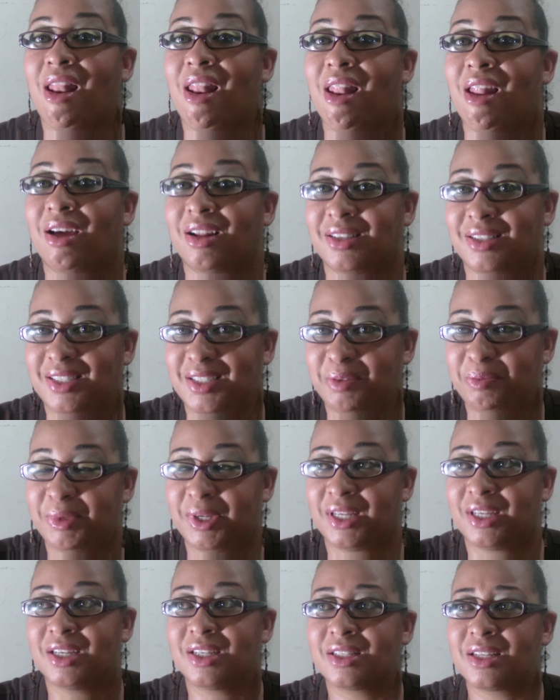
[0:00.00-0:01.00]
lot to
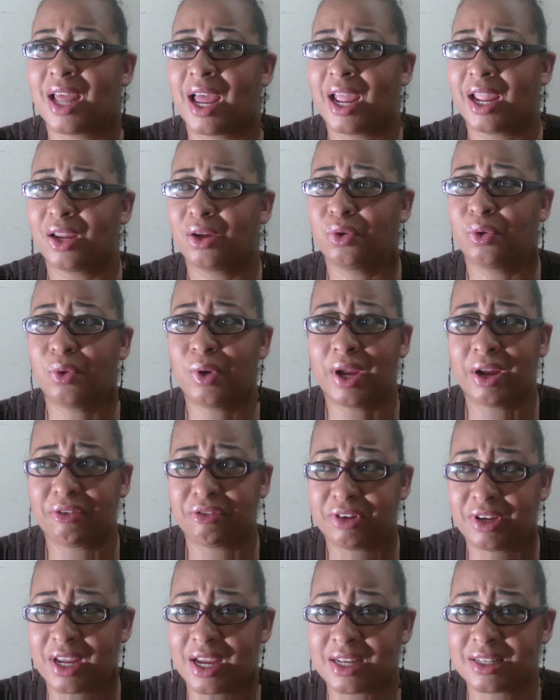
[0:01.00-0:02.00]
me because i go
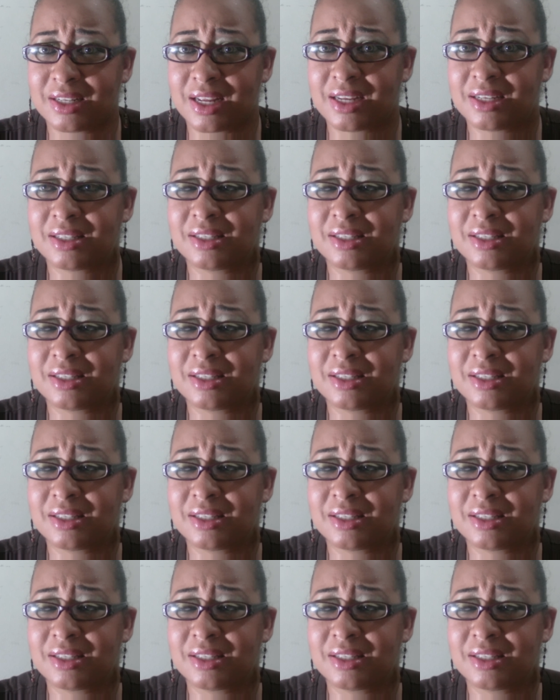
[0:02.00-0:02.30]
every year as i